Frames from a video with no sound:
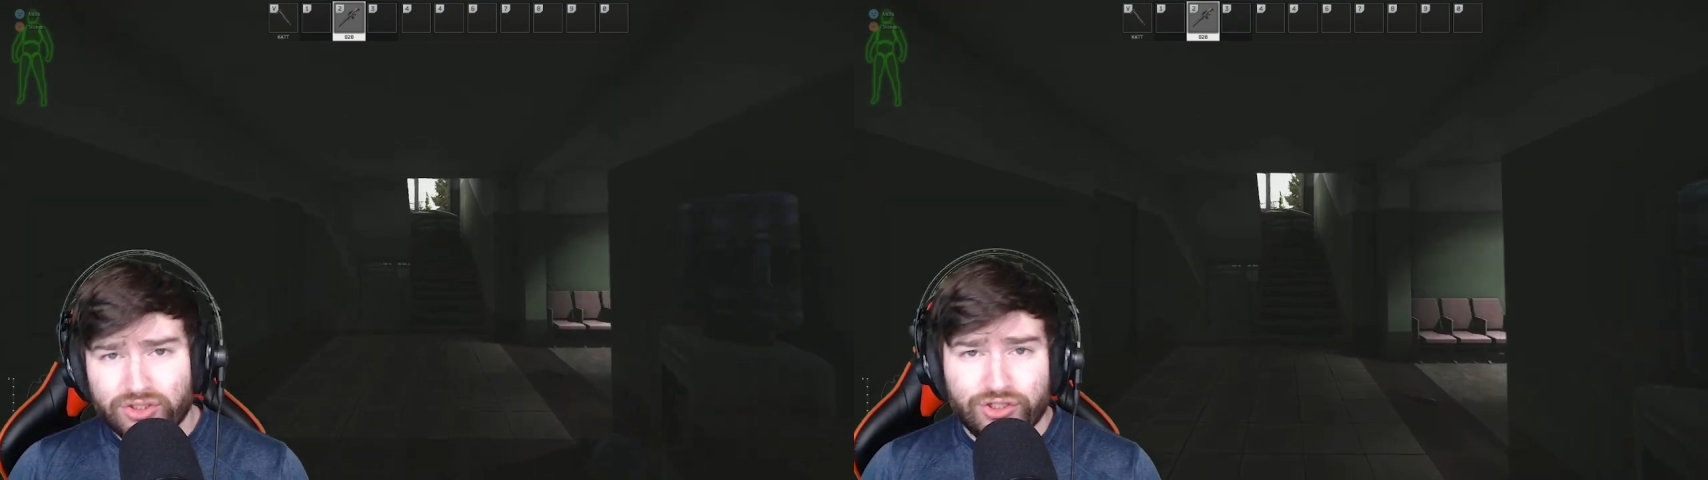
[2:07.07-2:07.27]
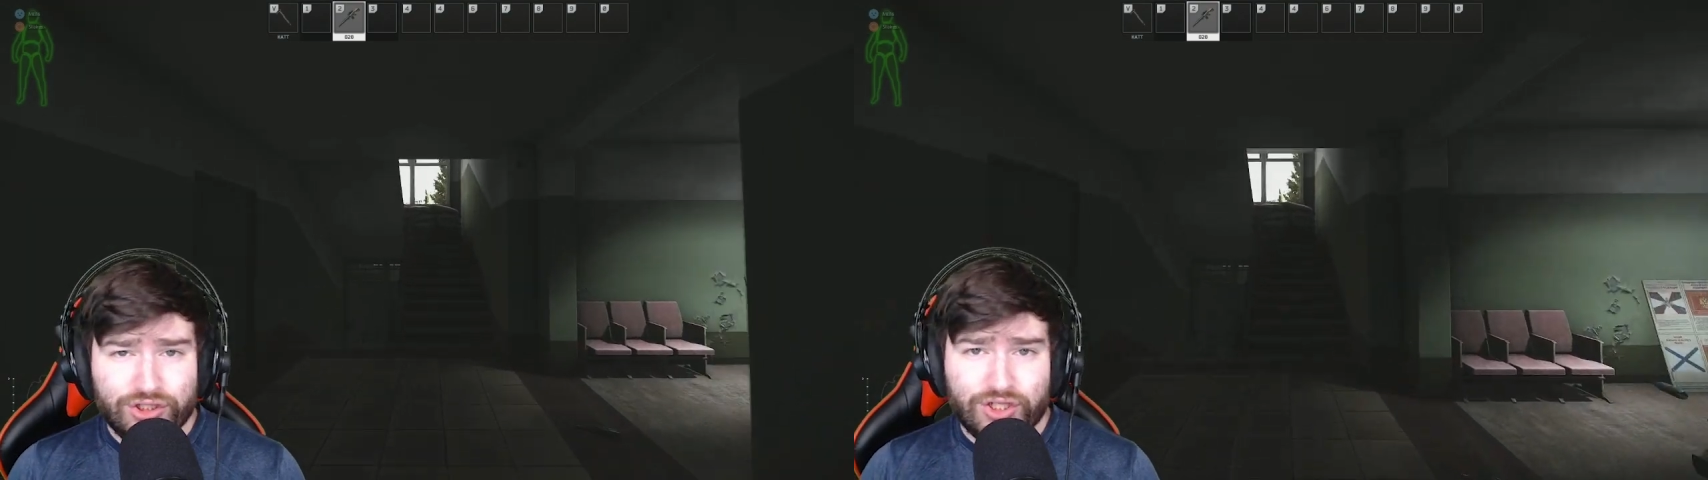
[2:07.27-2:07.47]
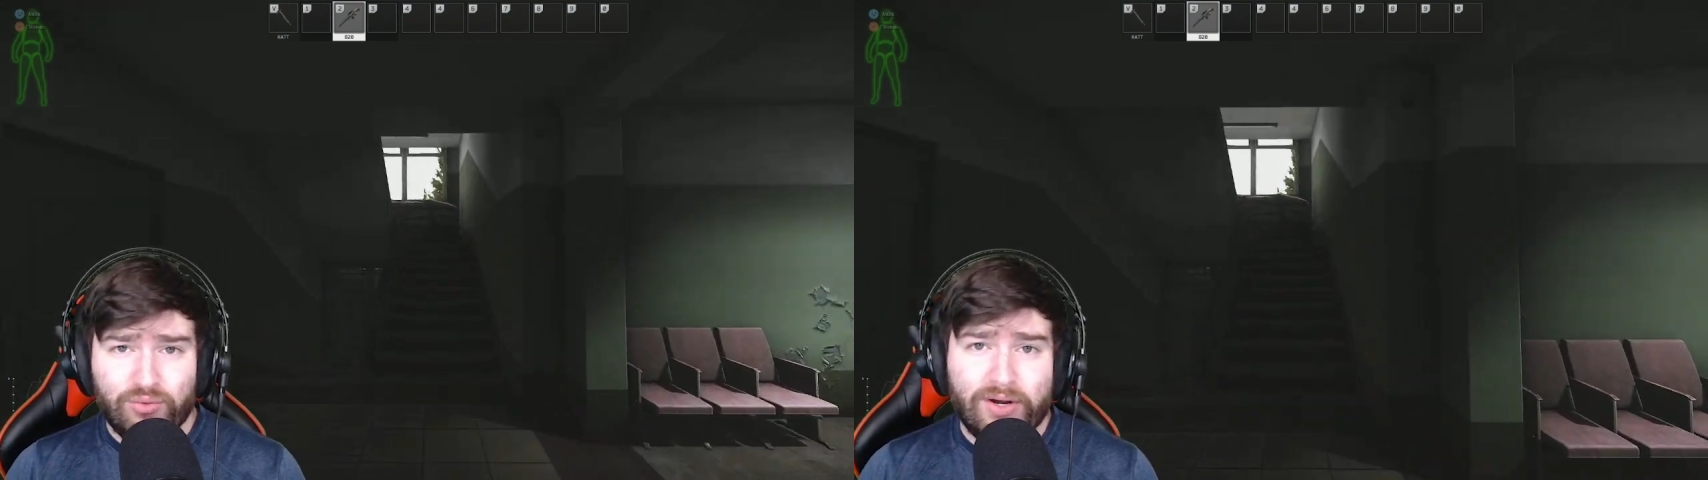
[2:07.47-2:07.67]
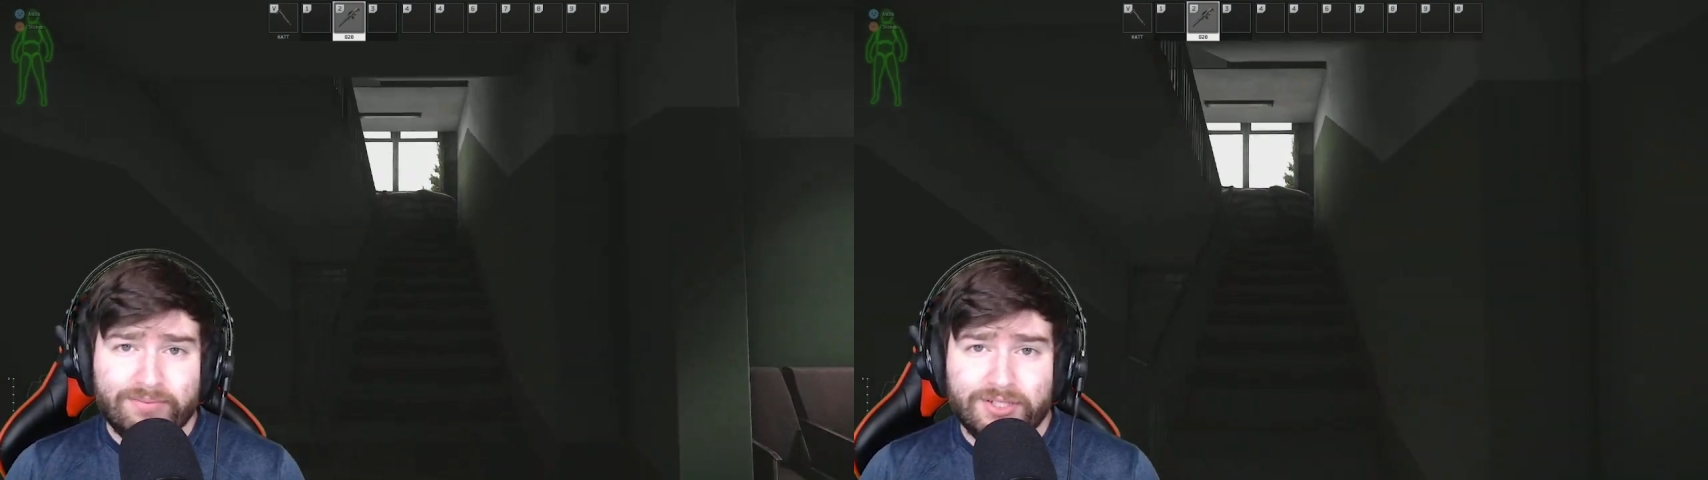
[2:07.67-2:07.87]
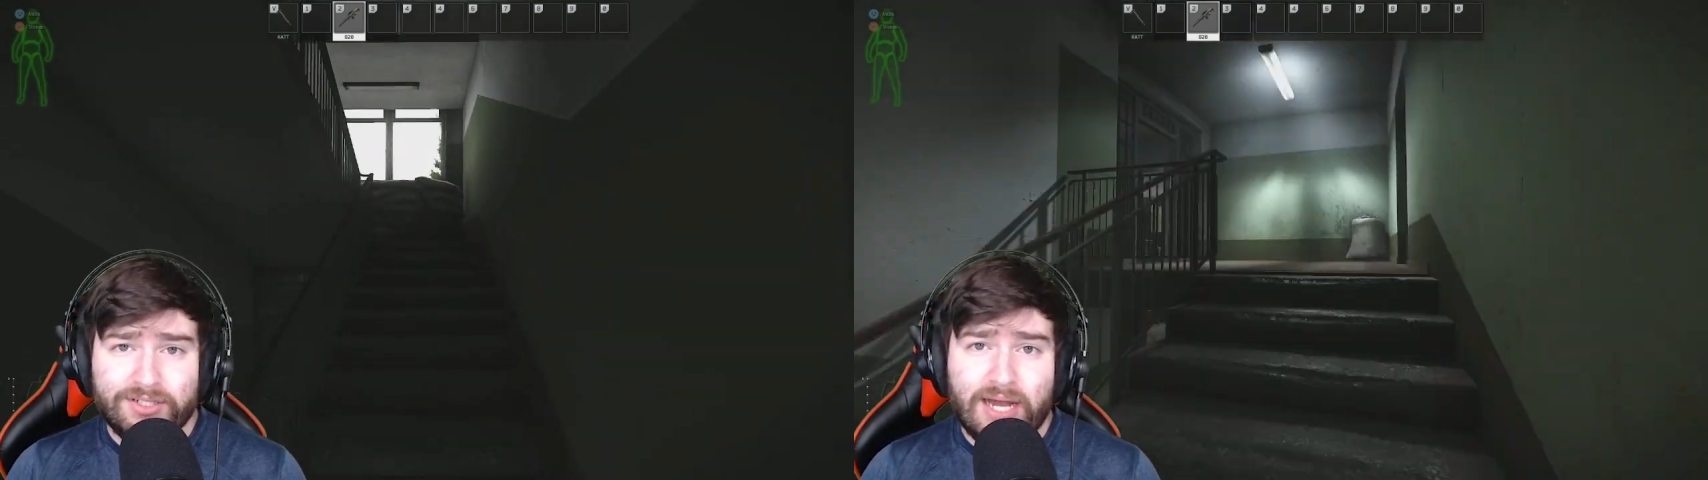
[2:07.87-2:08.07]
So you're just going to run
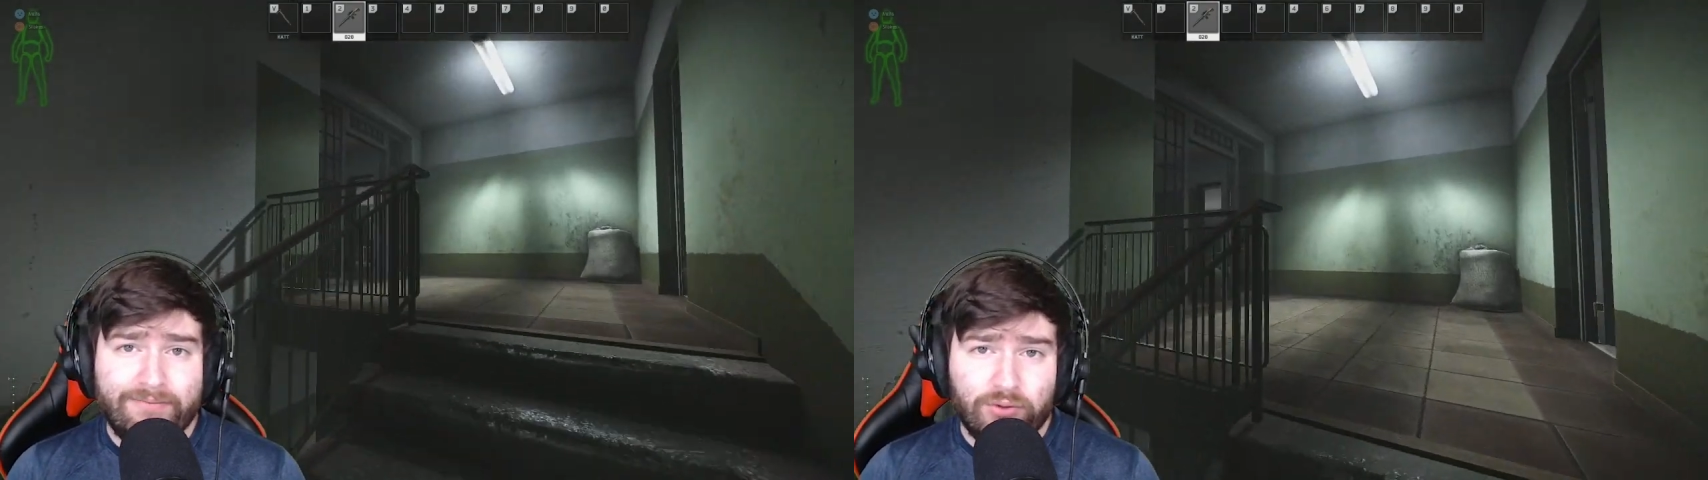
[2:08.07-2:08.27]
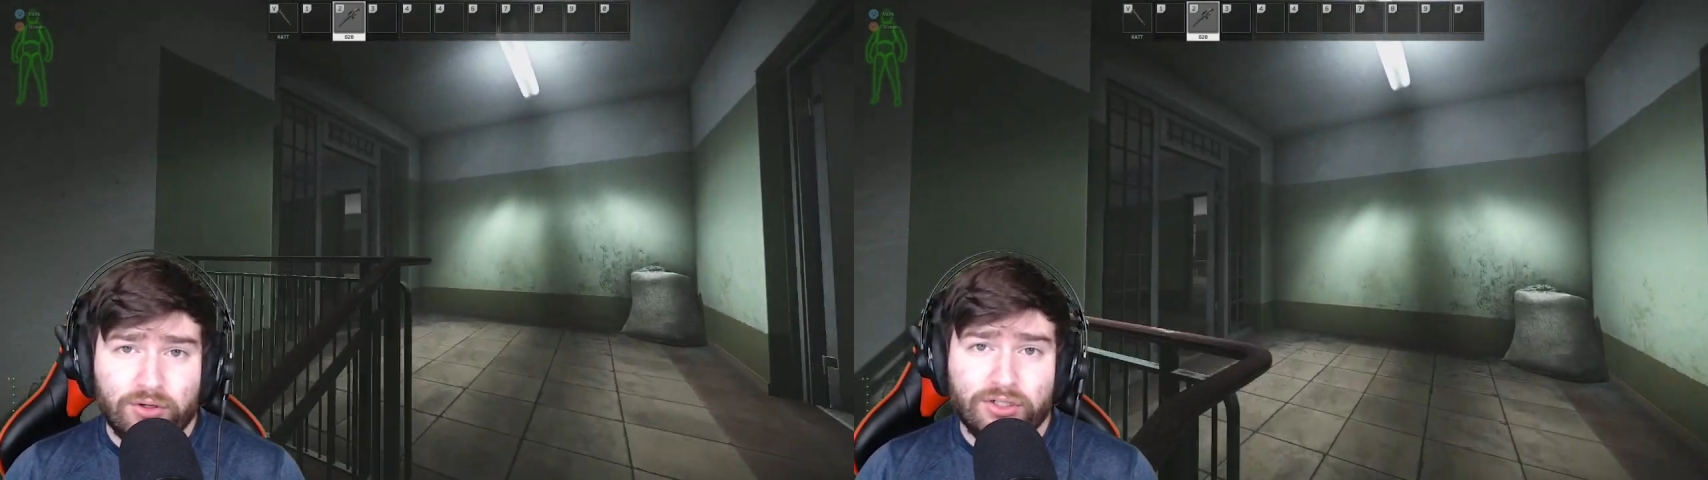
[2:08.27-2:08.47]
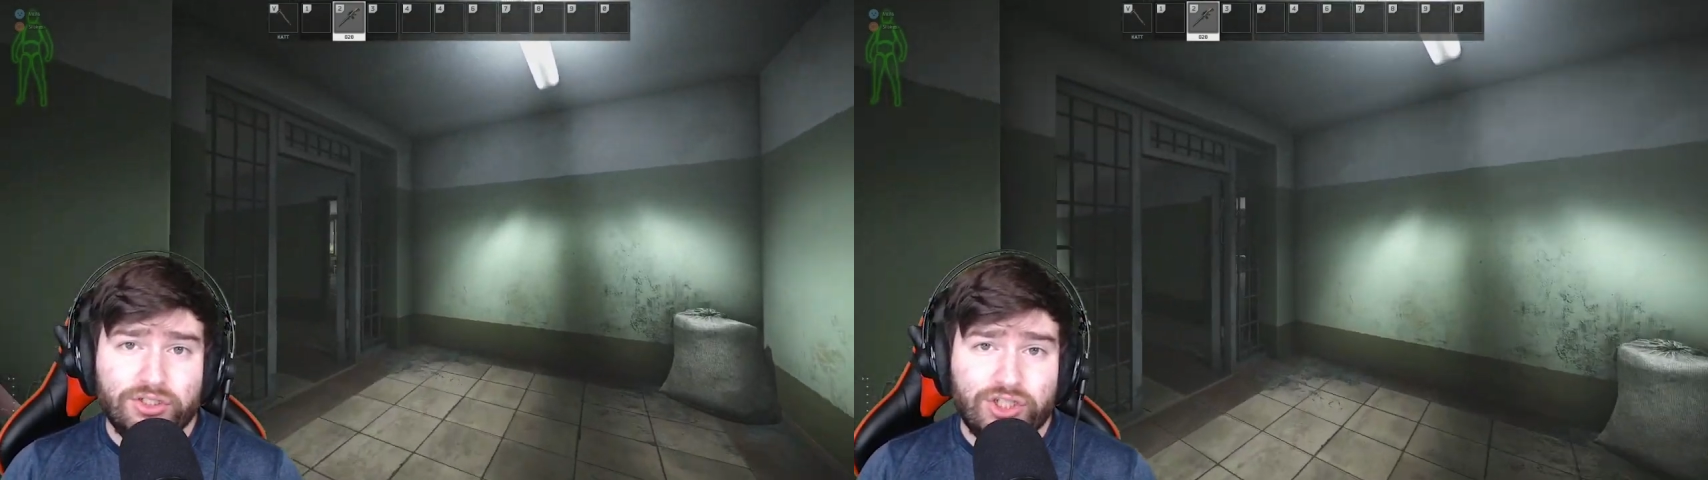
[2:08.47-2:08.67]
up to the top floor,